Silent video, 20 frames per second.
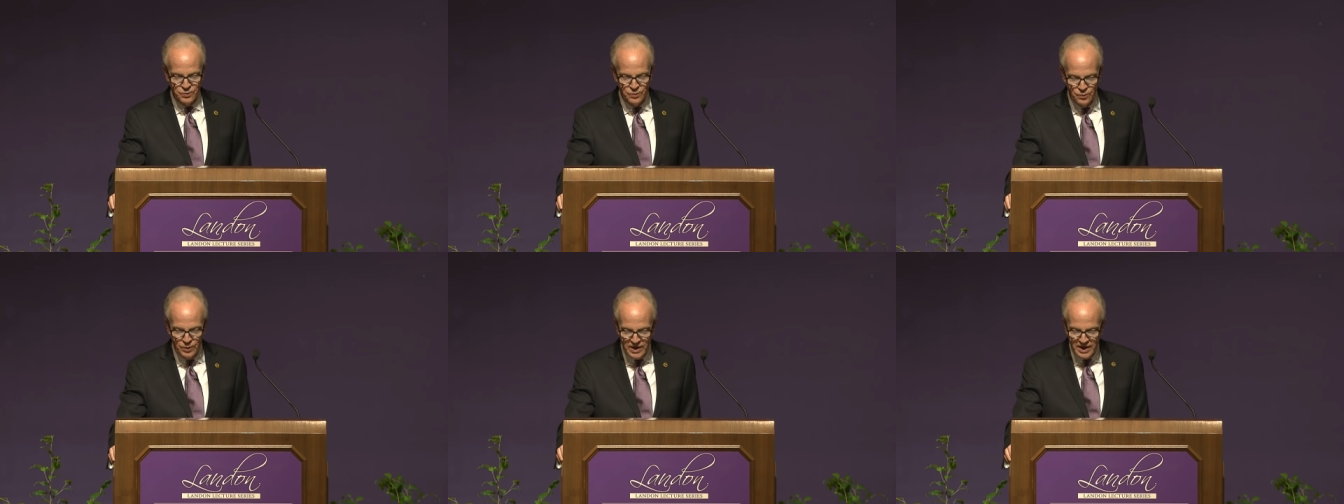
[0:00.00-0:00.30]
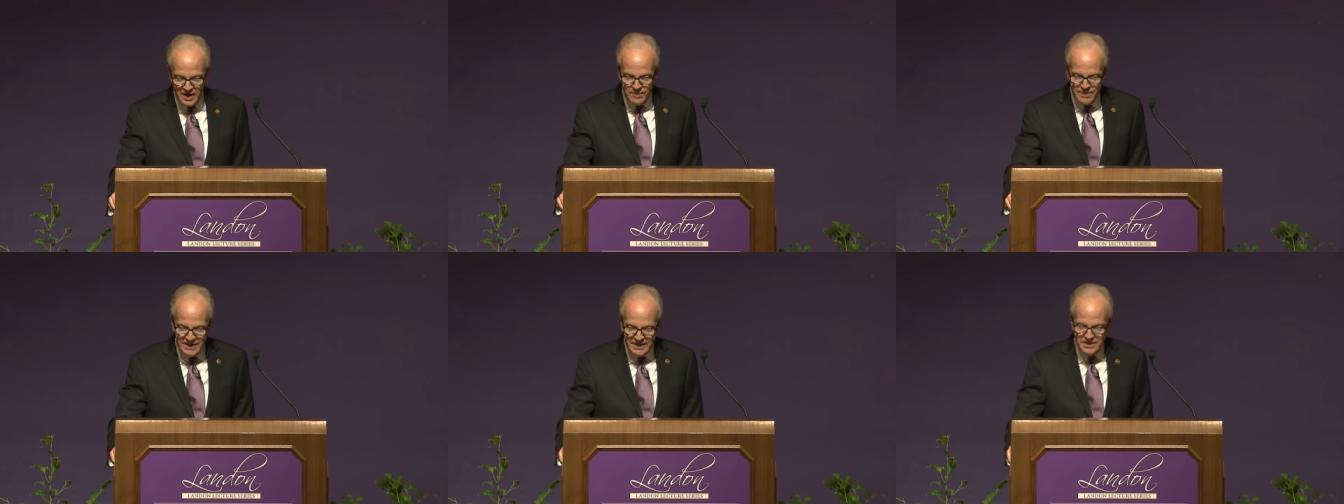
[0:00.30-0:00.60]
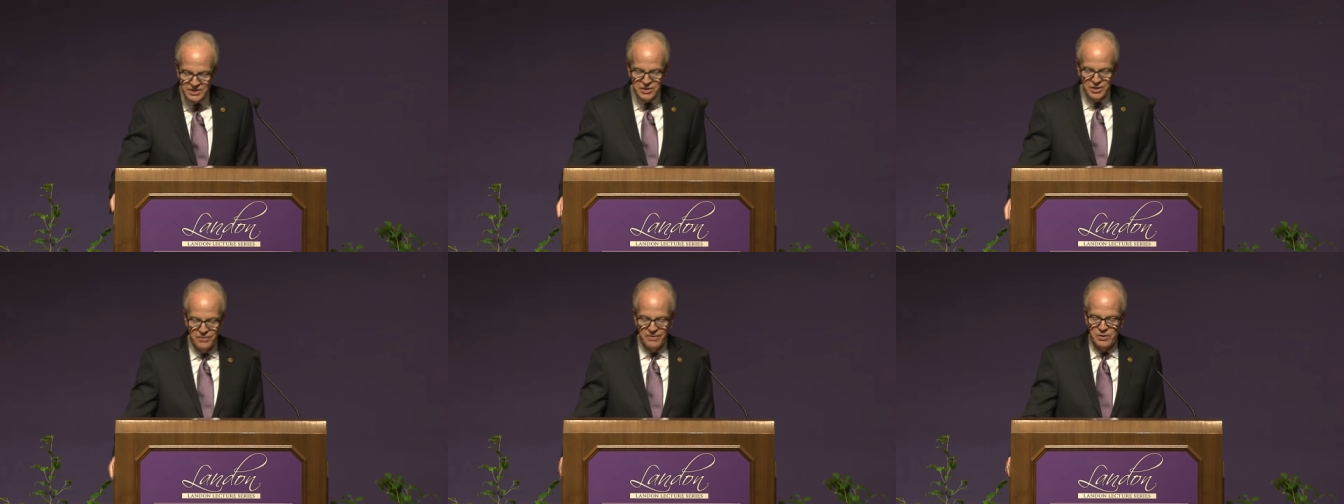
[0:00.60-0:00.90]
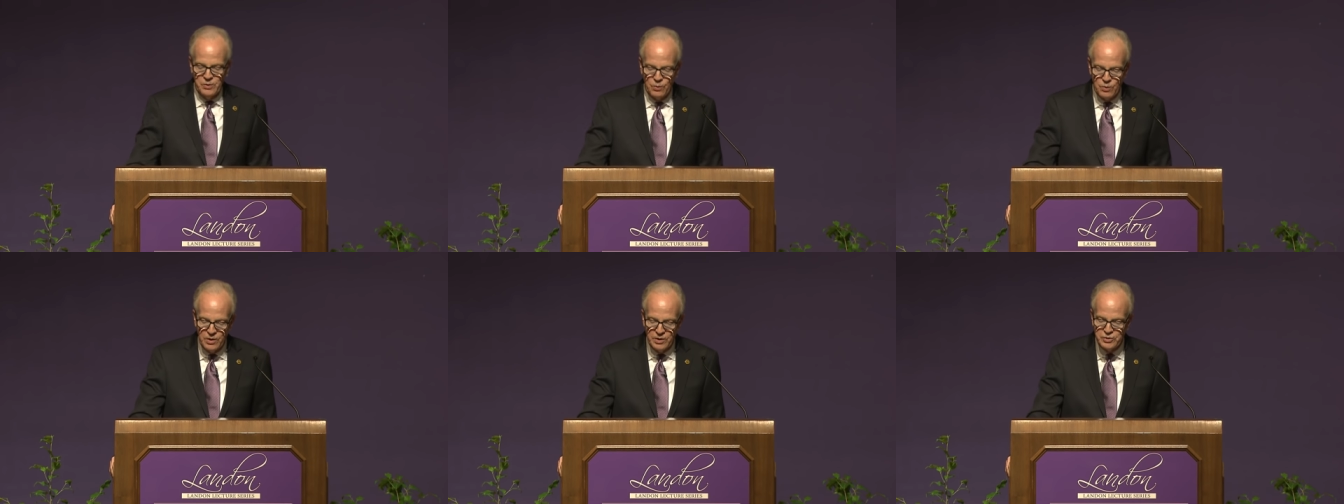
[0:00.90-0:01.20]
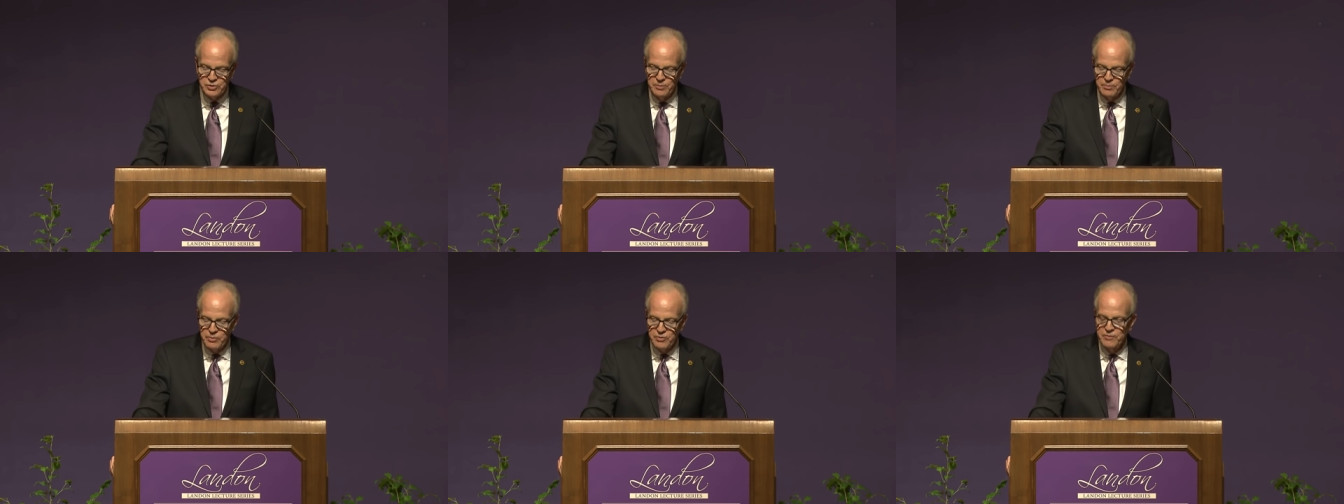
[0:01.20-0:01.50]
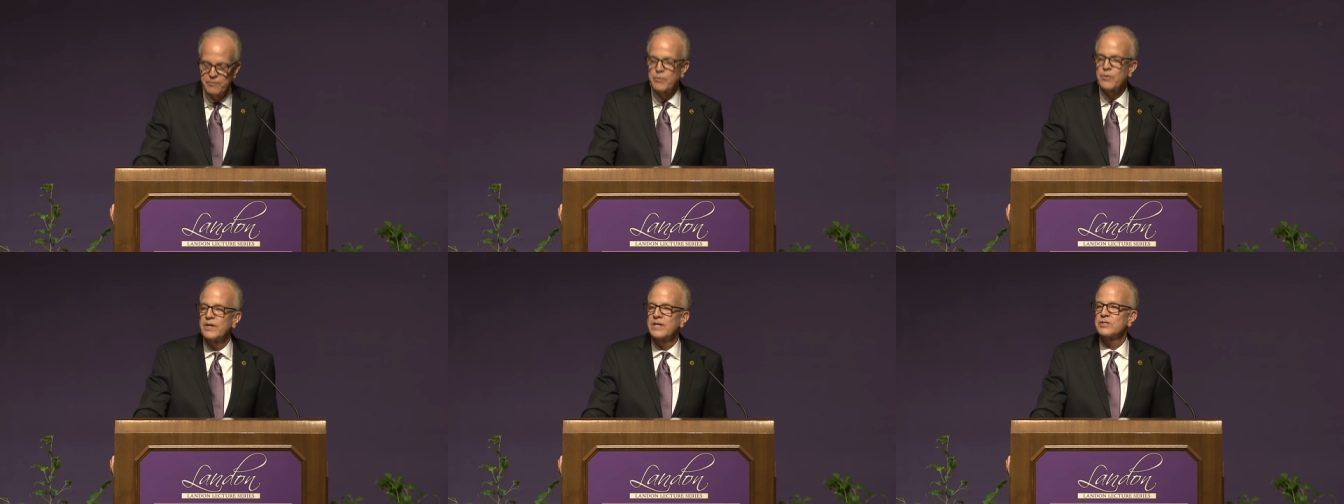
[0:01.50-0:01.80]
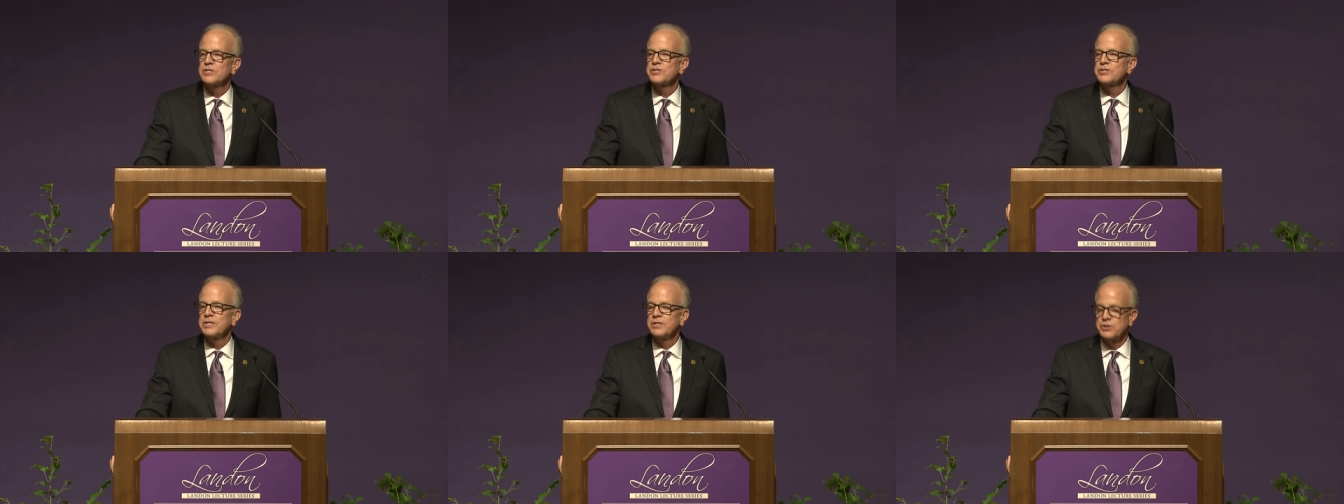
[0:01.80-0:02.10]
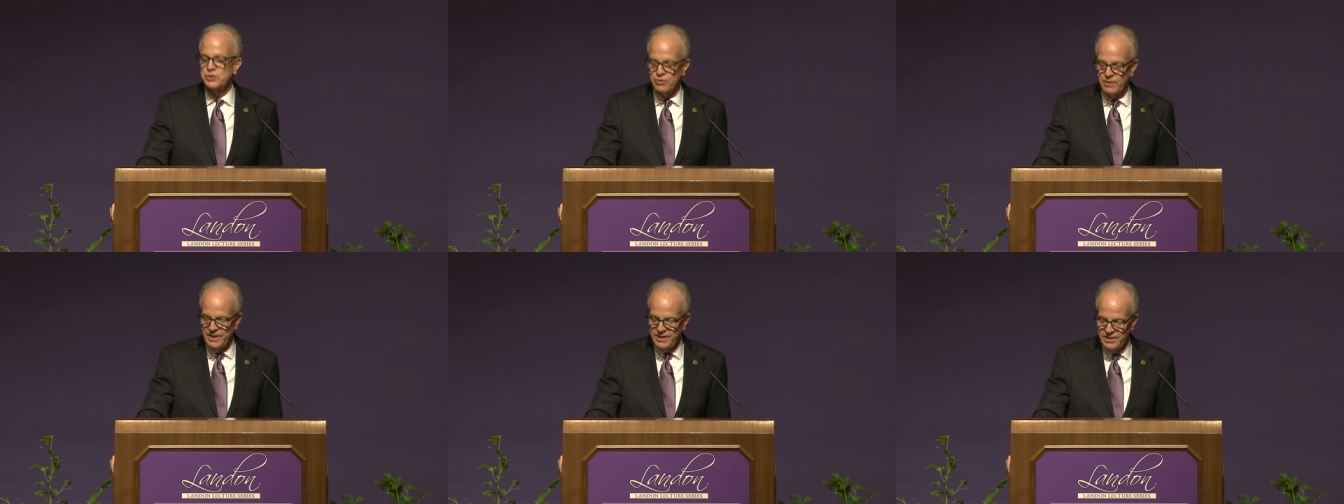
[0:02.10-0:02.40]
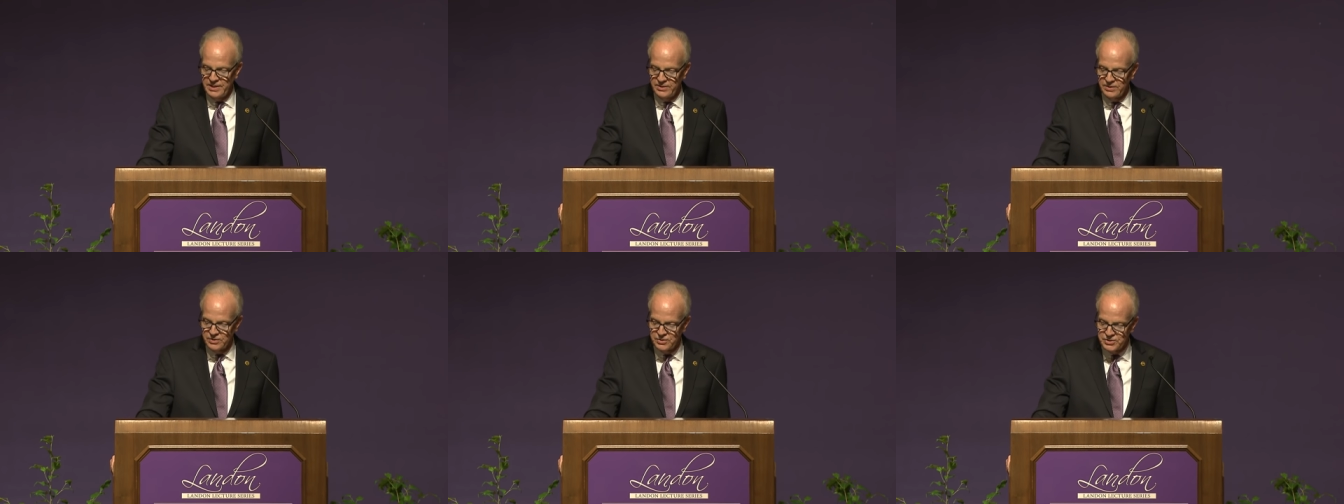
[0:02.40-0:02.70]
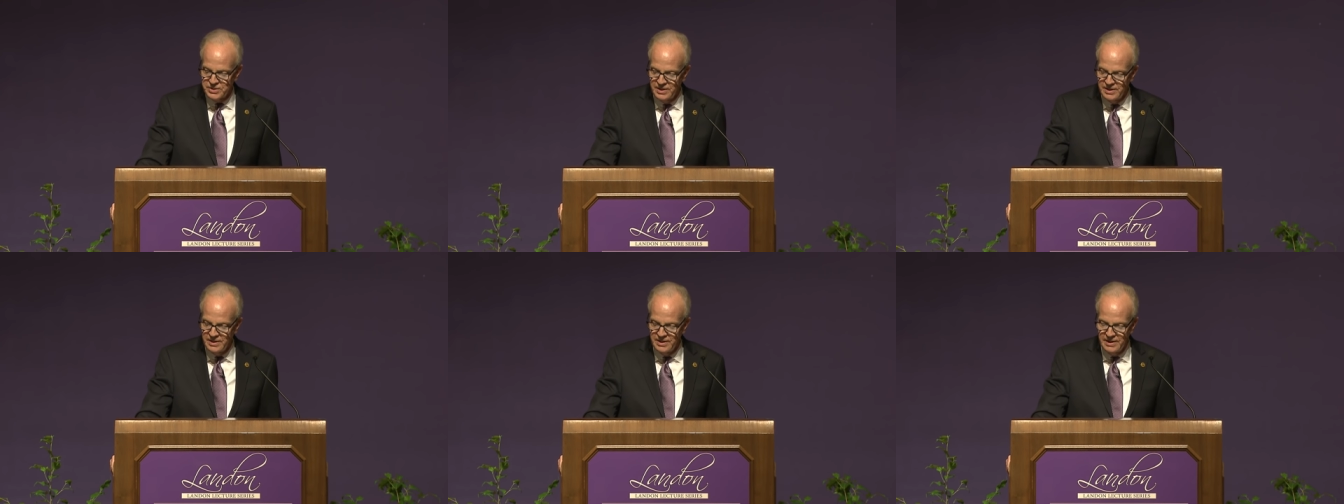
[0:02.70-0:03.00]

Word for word: We ought to be continuing to work to improve pre-existing trade deals,